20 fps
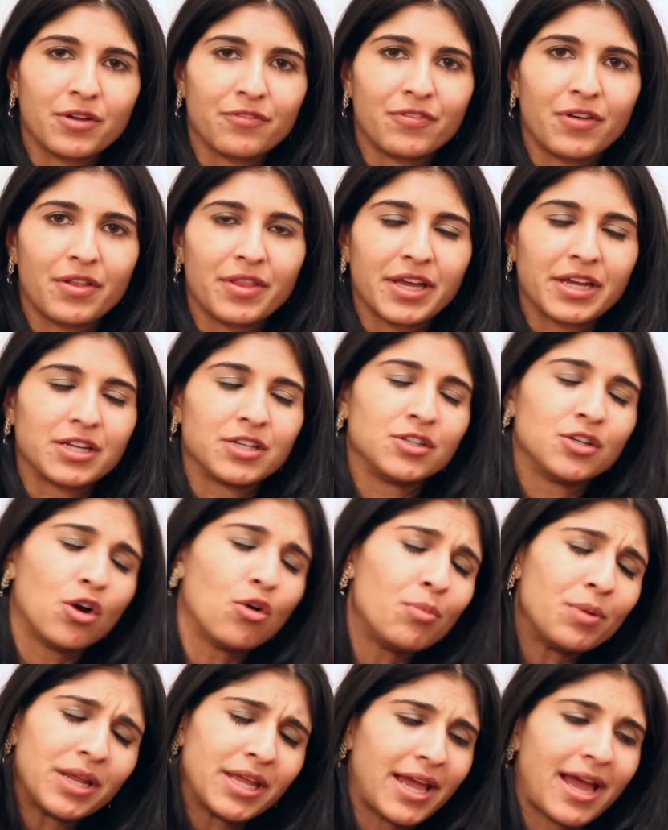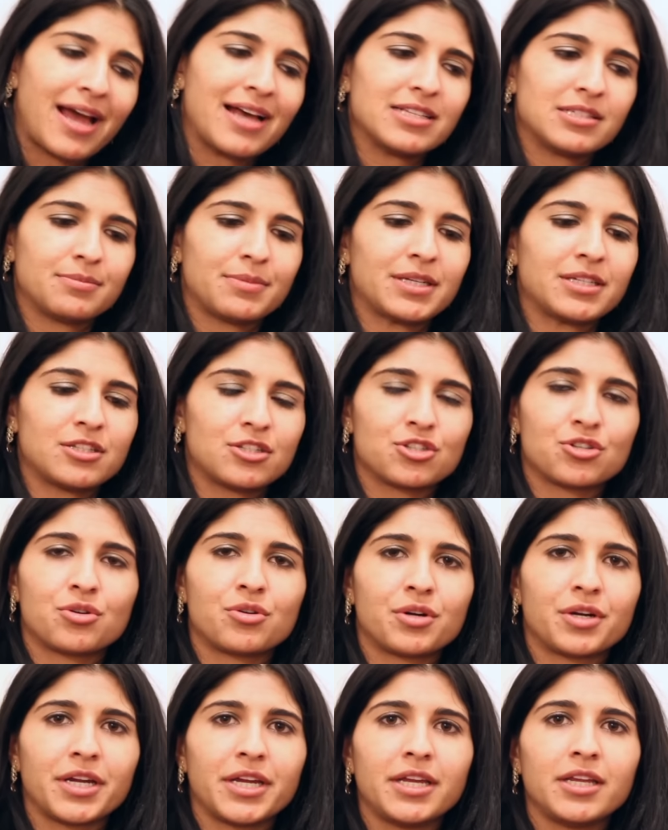I felt like nobody has my
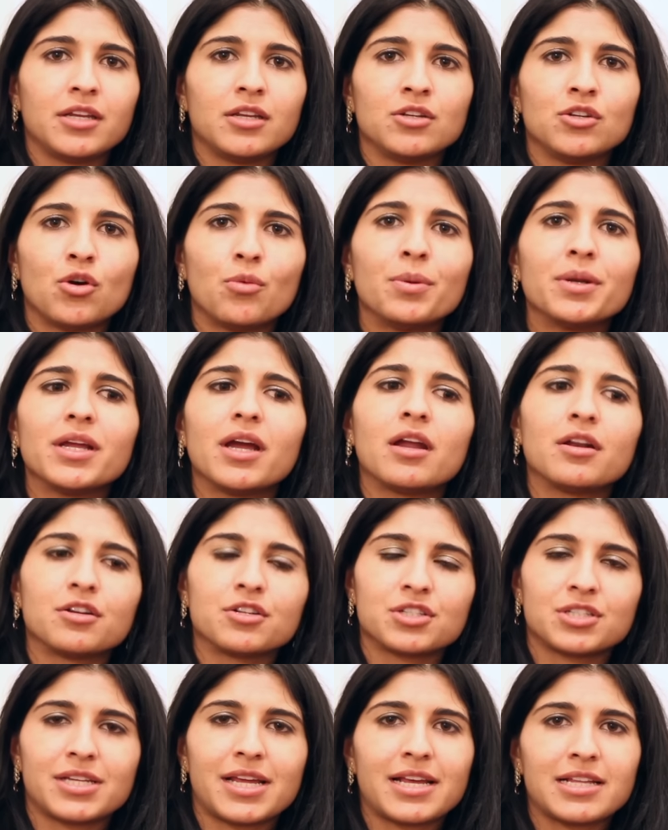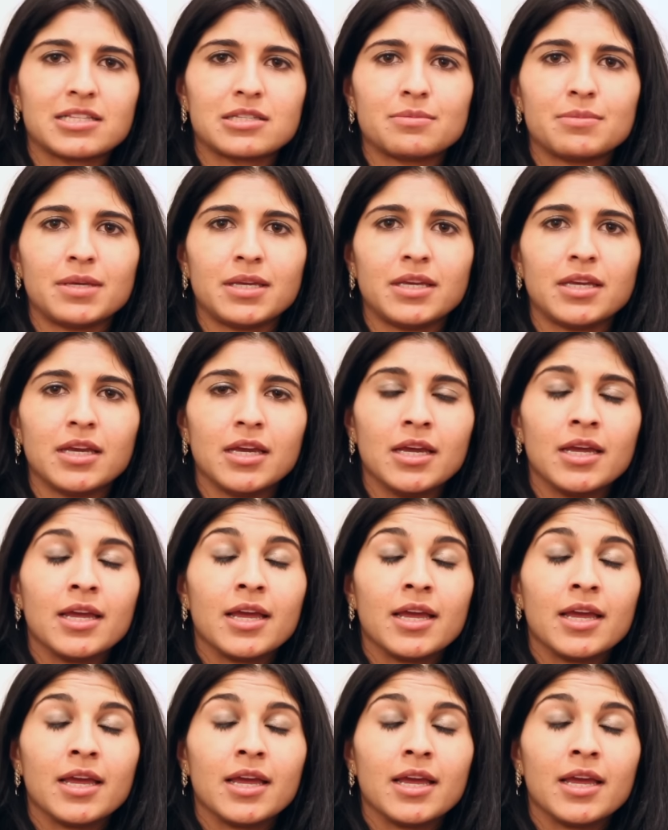story, nobody understands me,